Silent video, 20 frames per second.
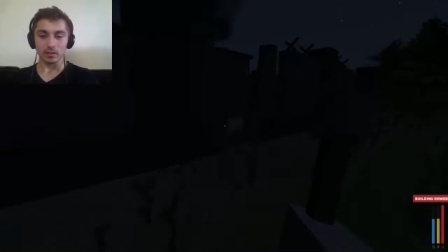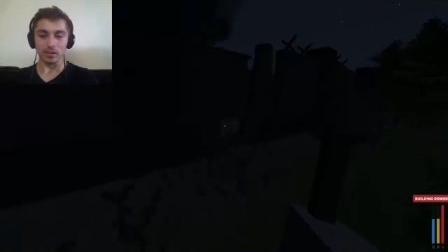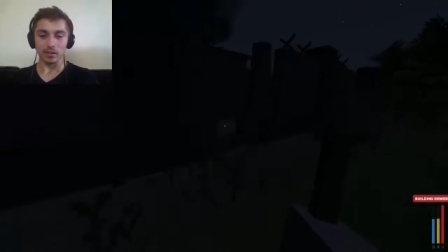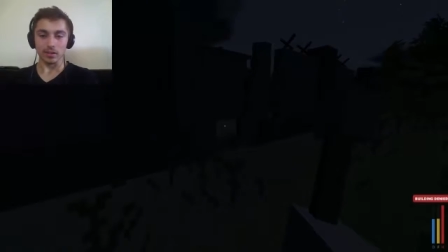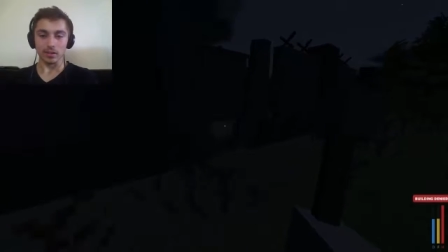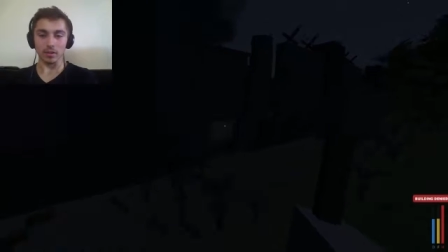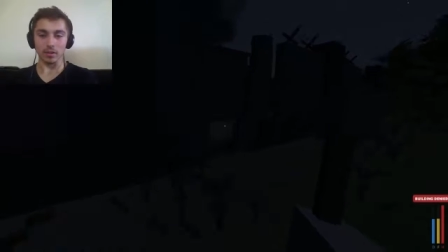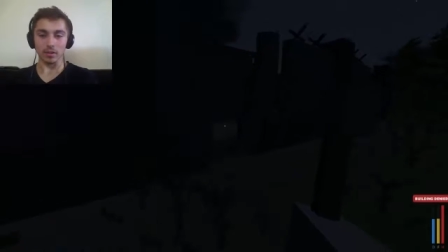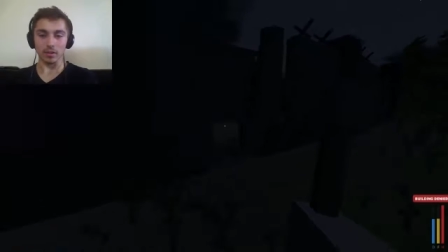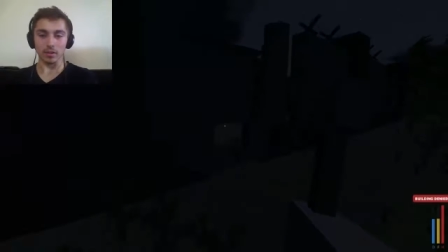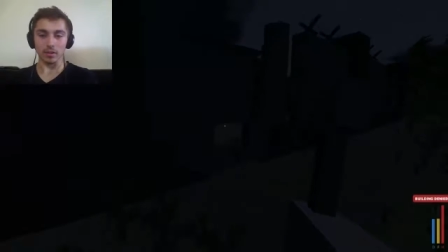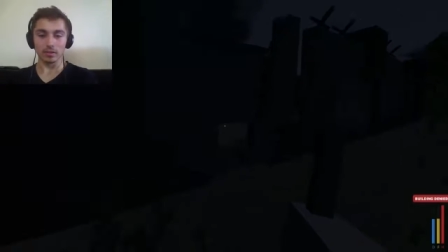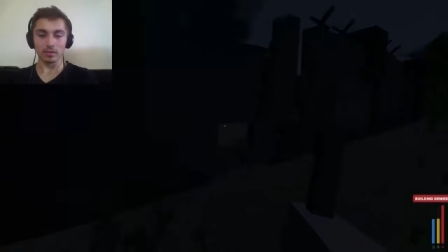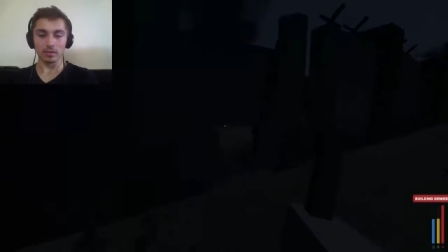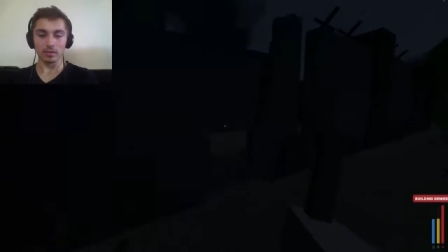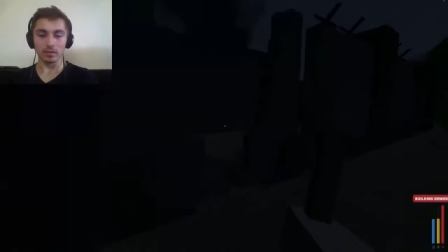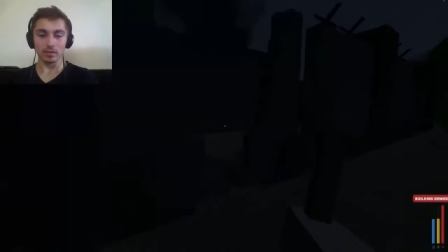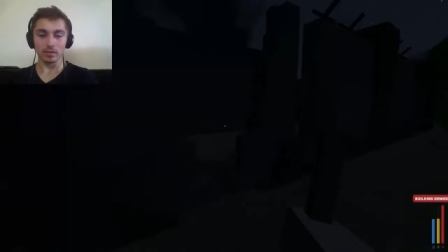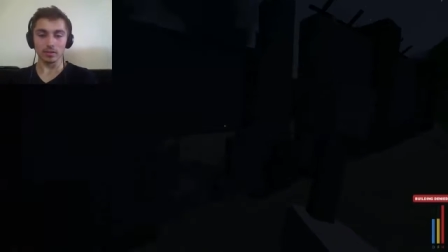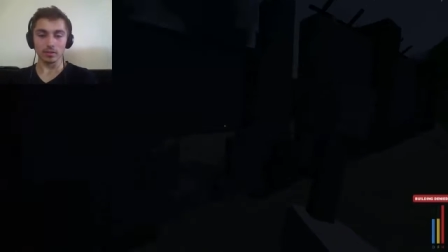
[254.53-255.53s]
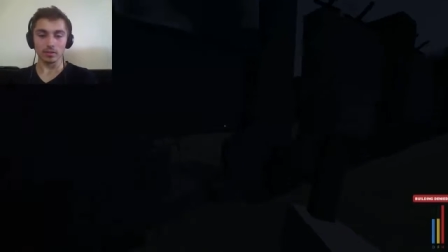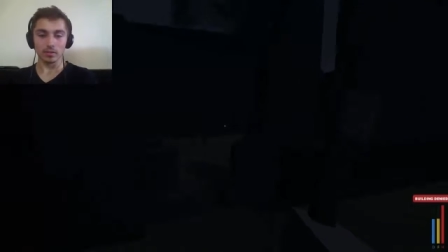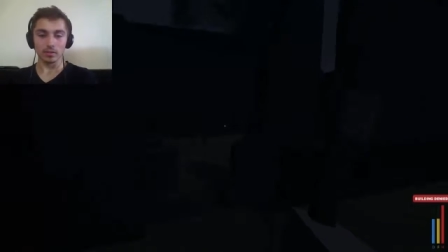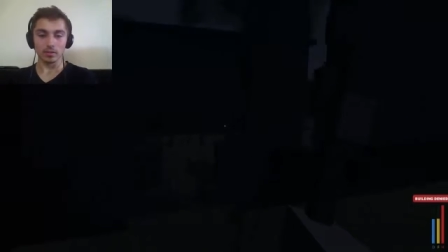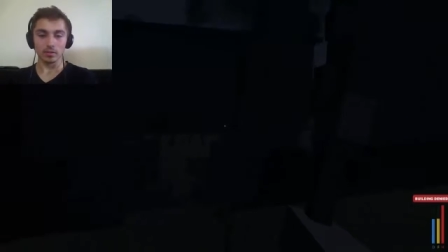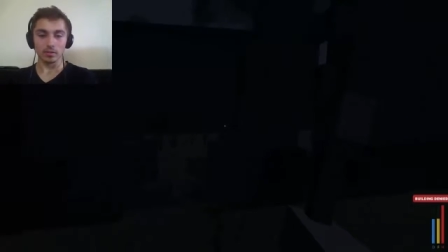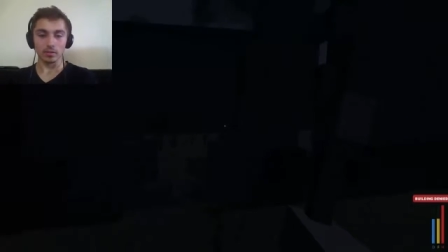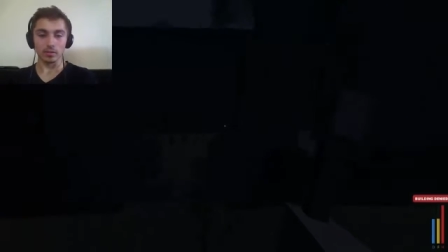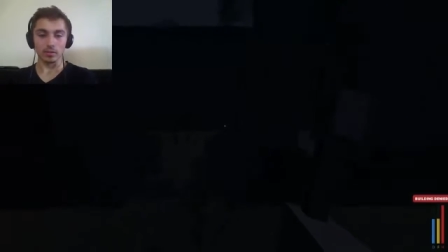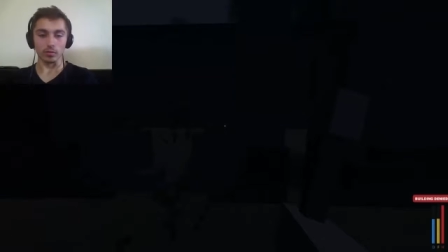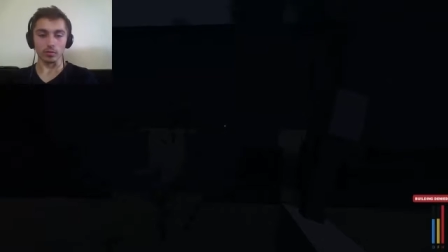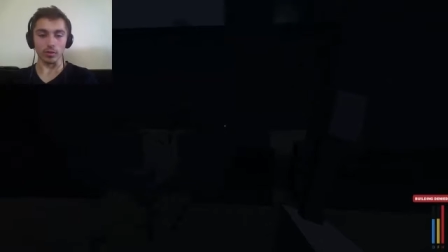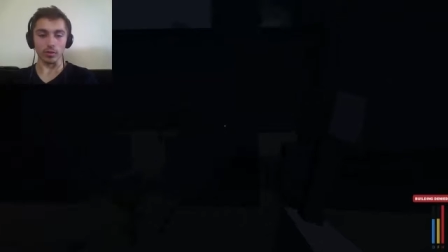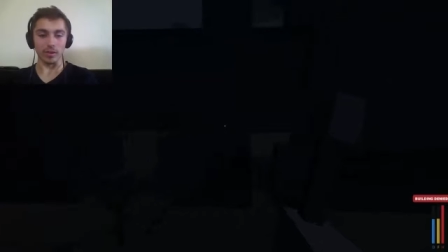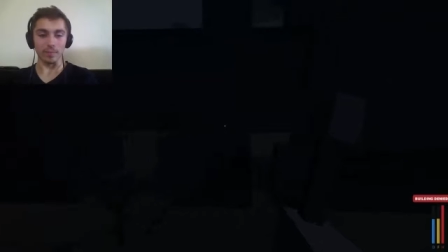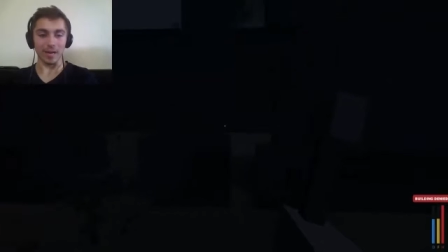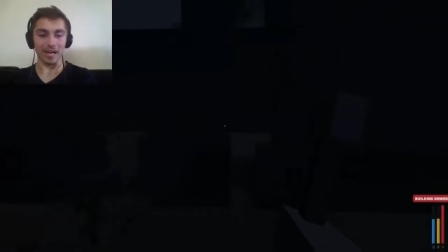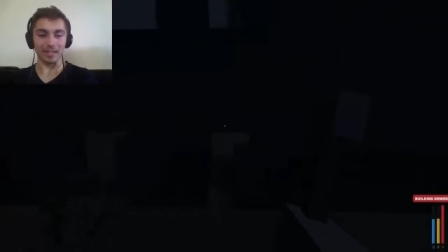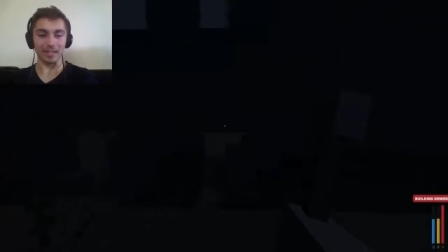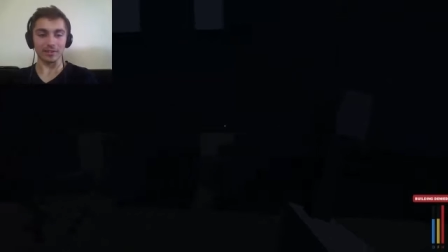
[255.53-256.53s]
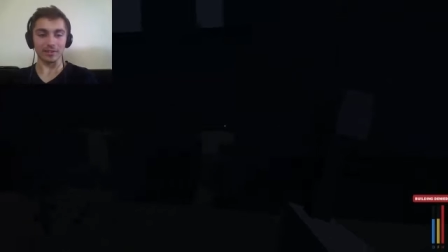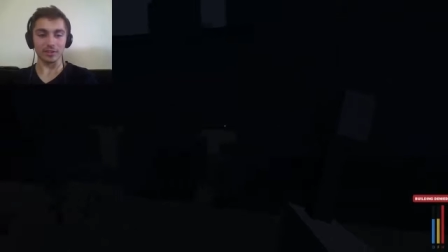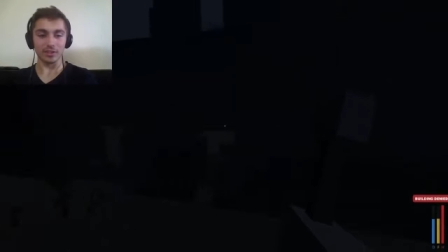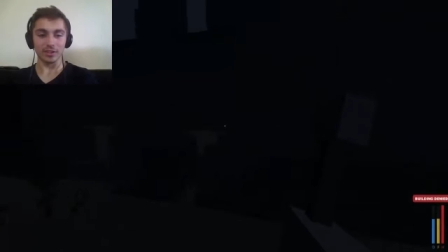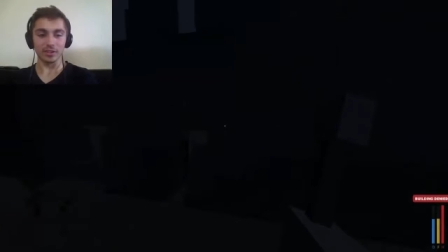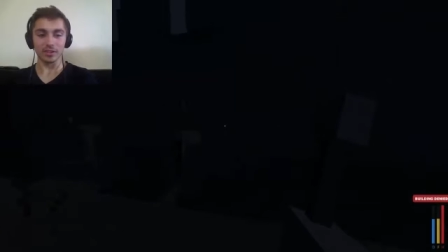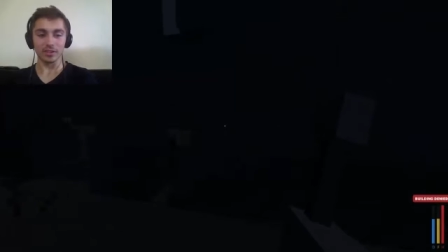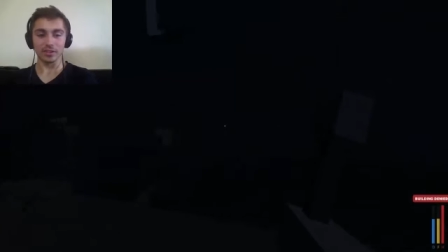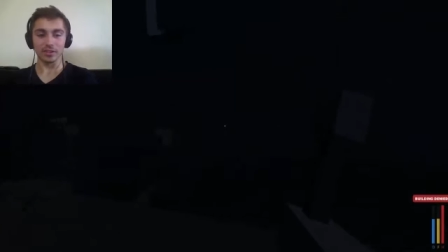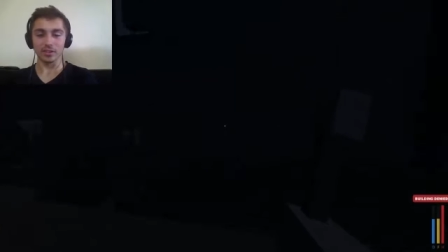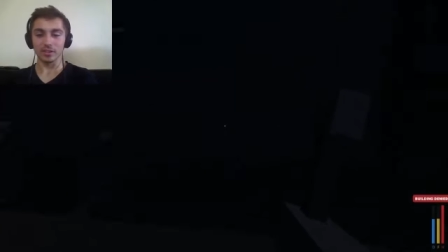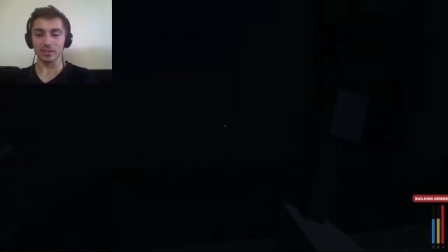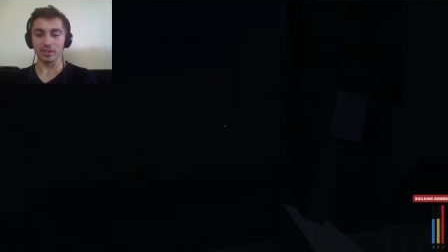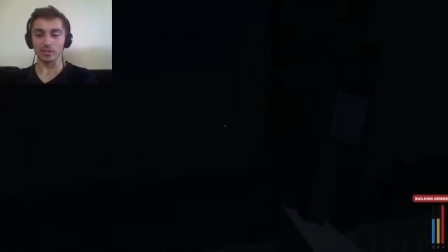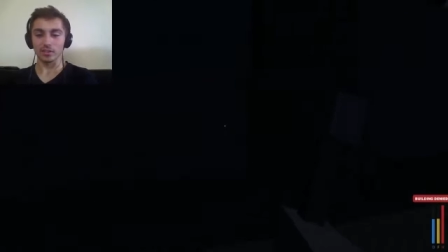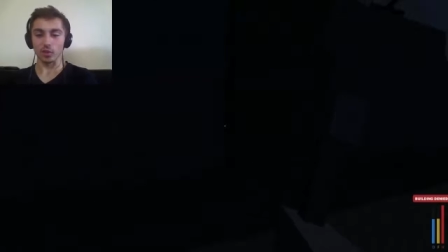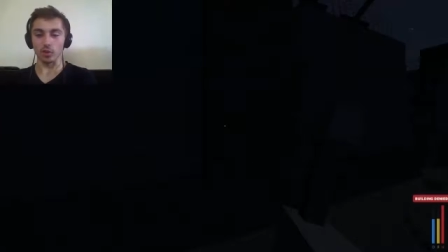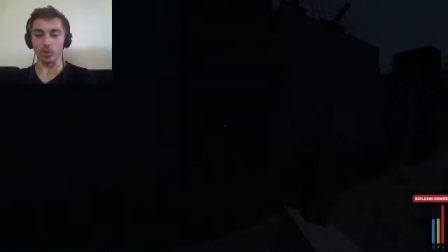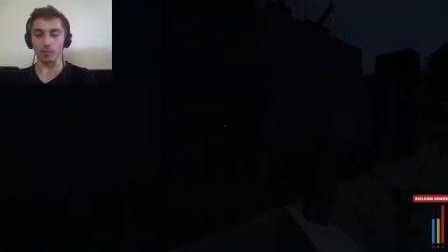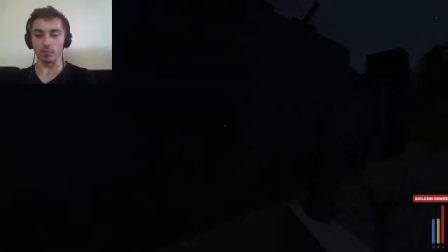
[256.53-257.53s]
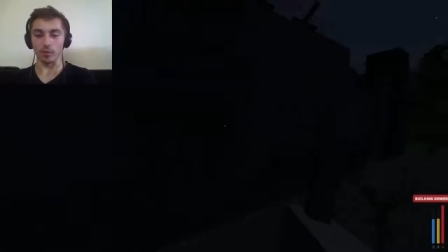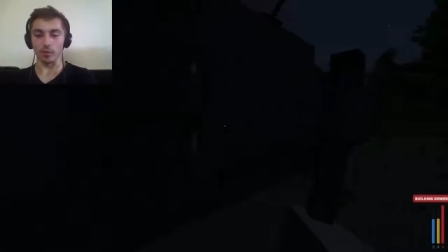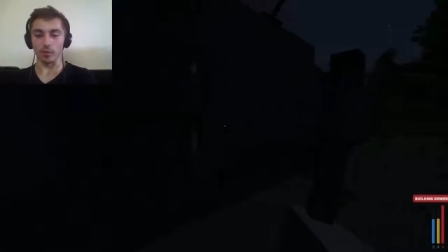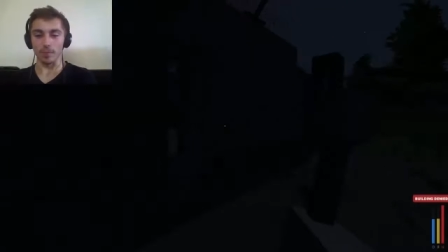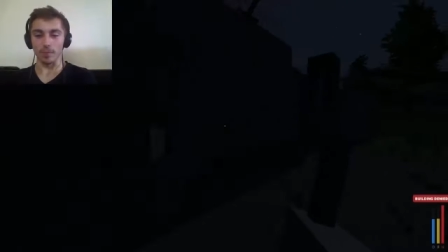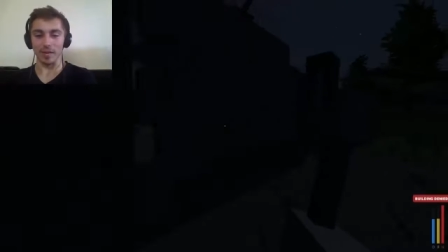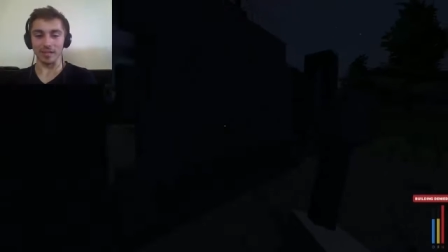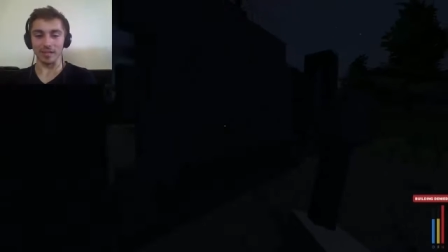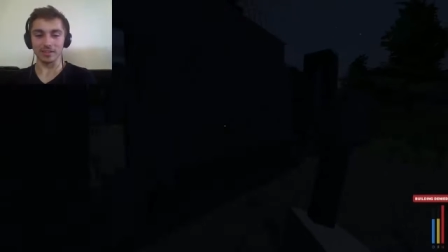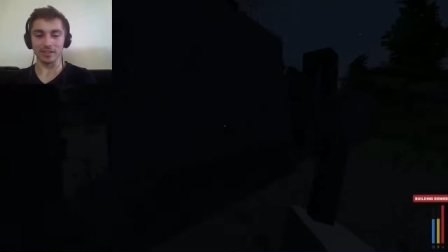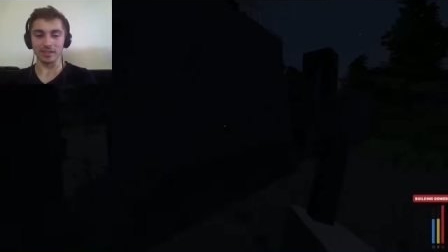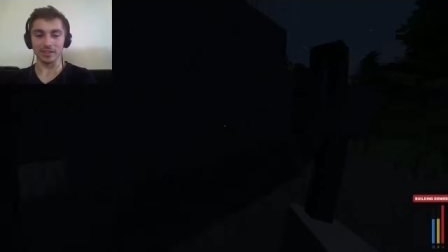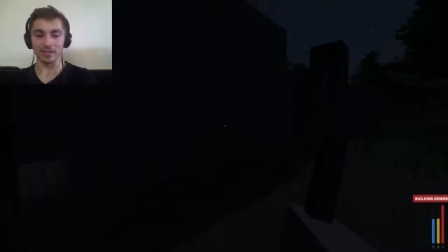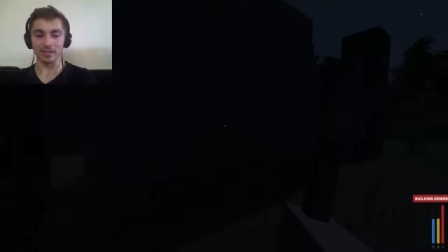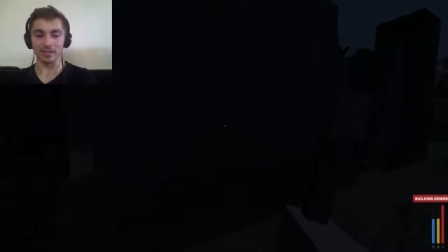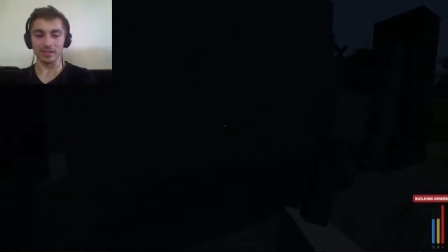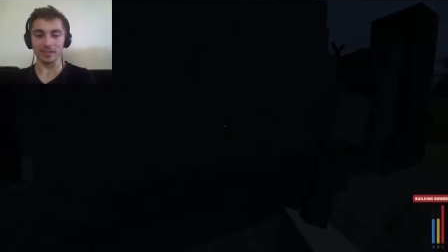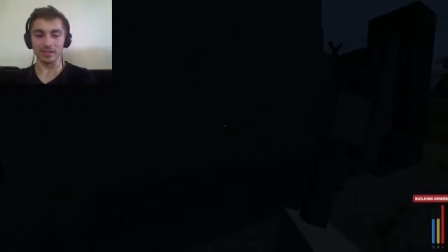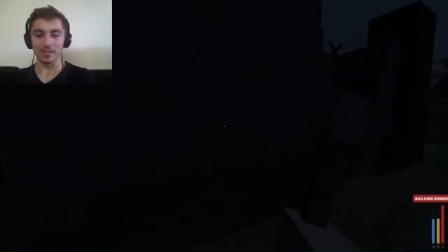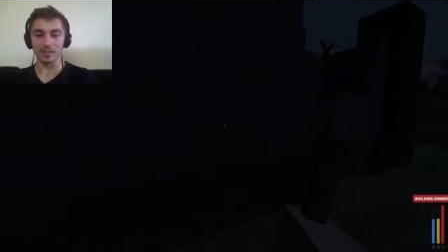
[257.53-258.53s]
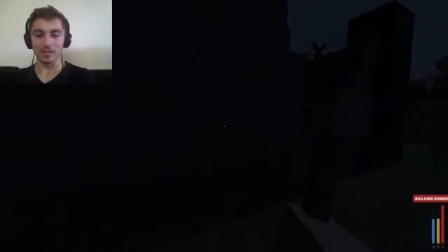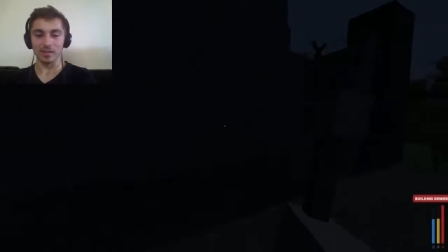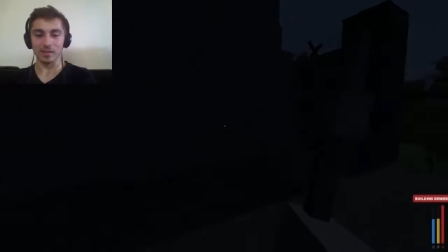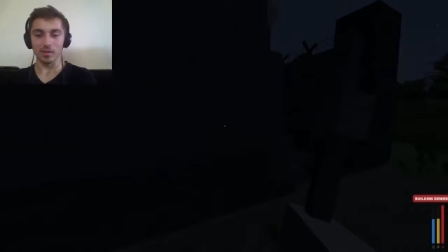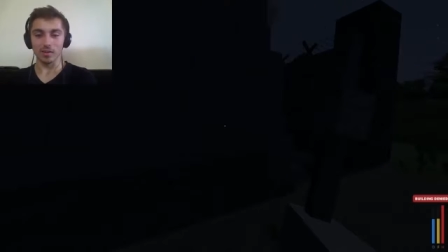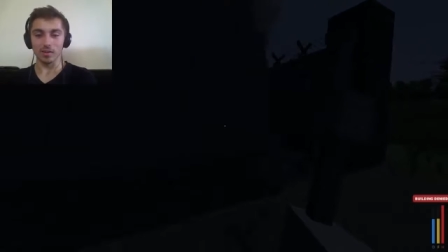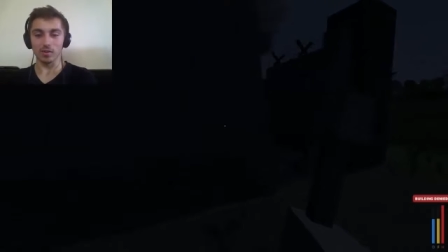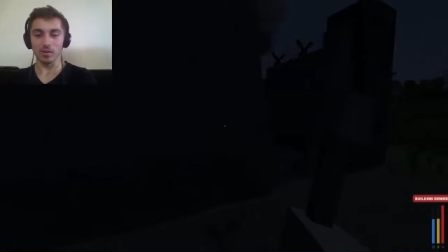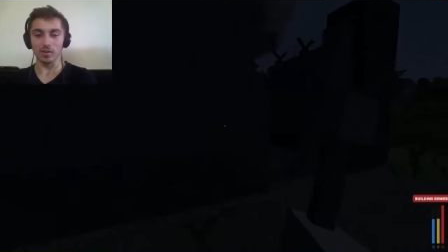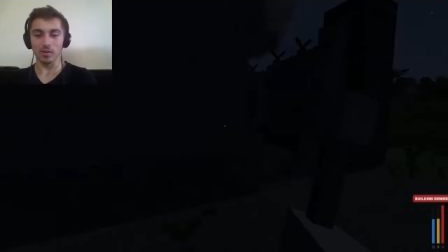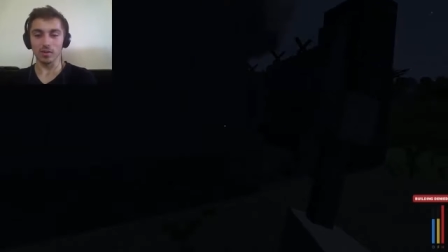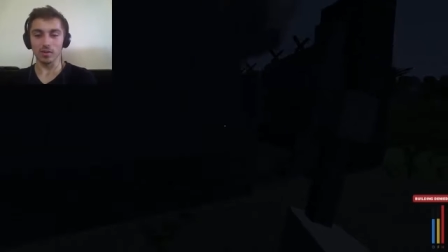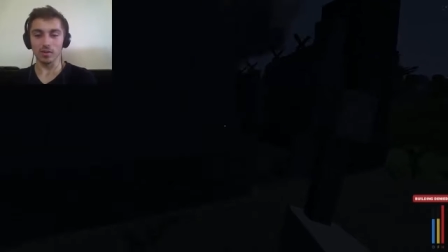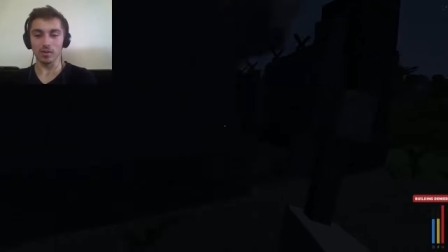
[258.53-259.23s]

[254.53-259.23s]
Come on. Rematch. It's not even rematch. Oof.